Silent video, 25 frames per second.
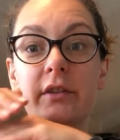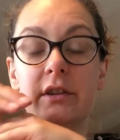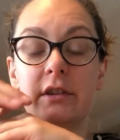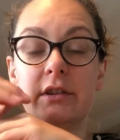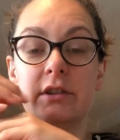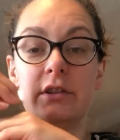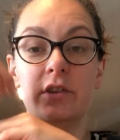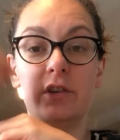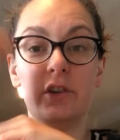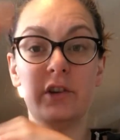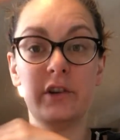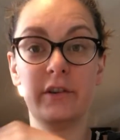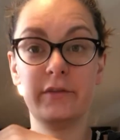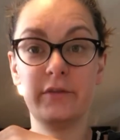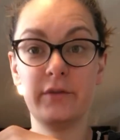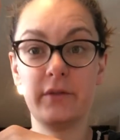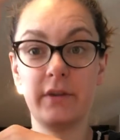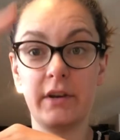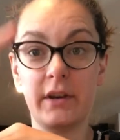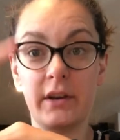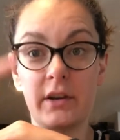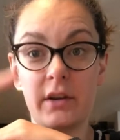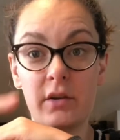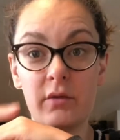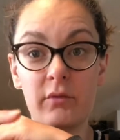because the
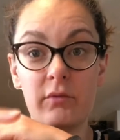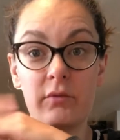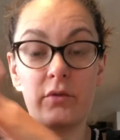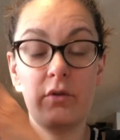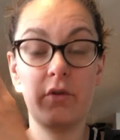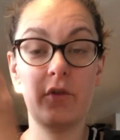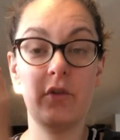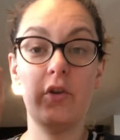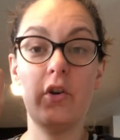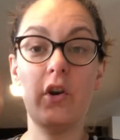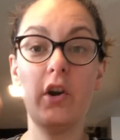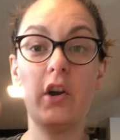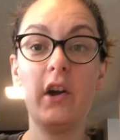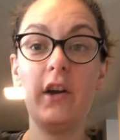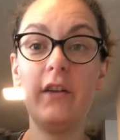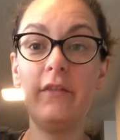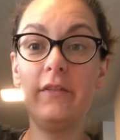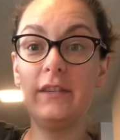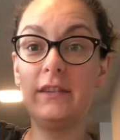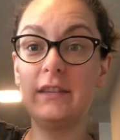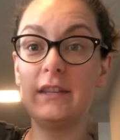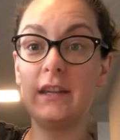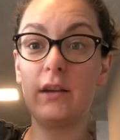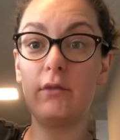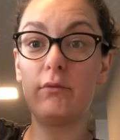
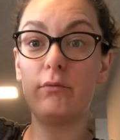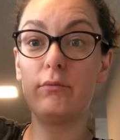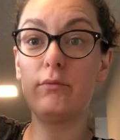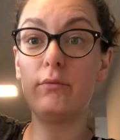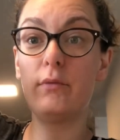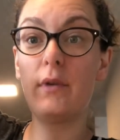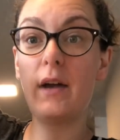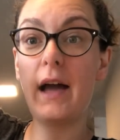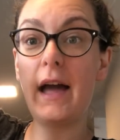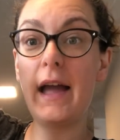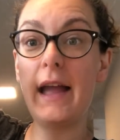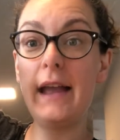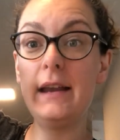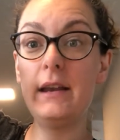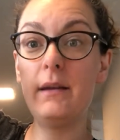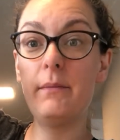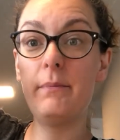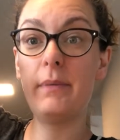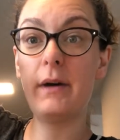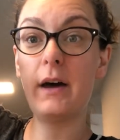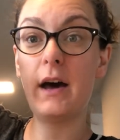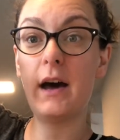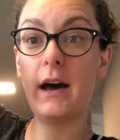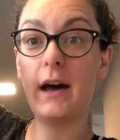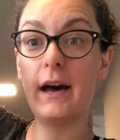nerve is like
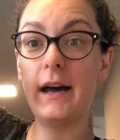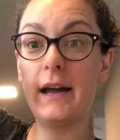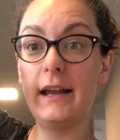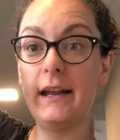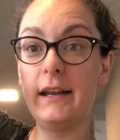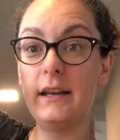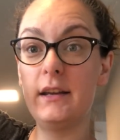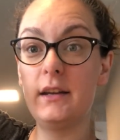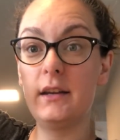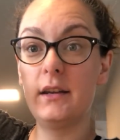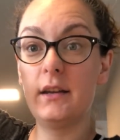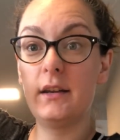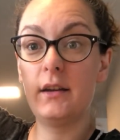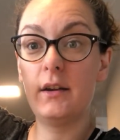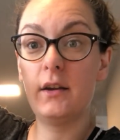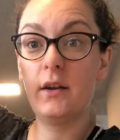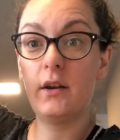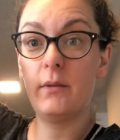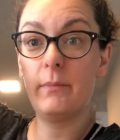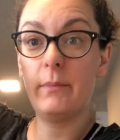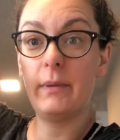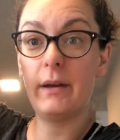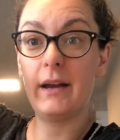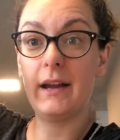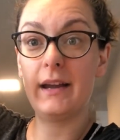right behind
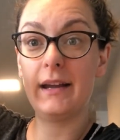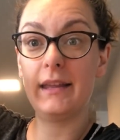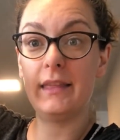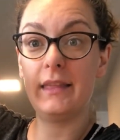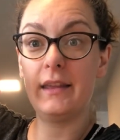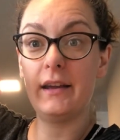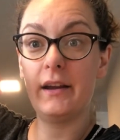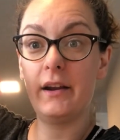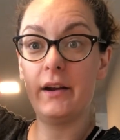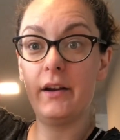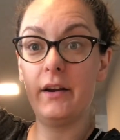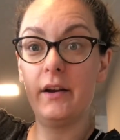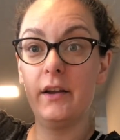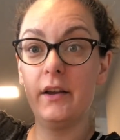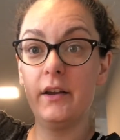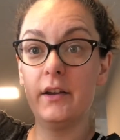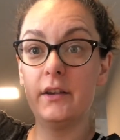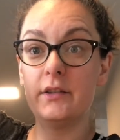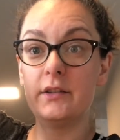there.